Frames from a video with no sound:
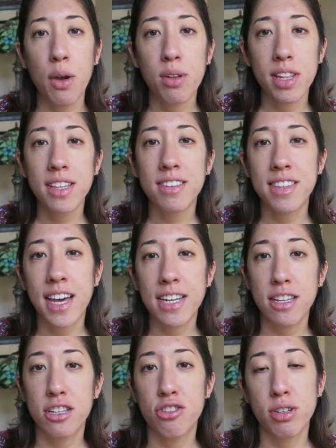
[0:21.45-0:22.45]
I will link to
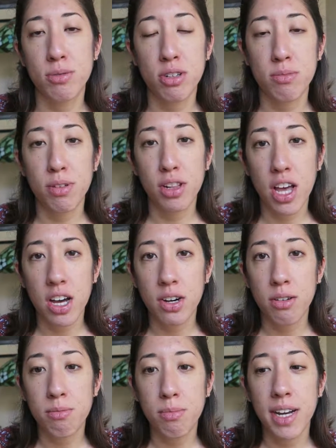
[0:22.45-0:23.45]
that in the description below,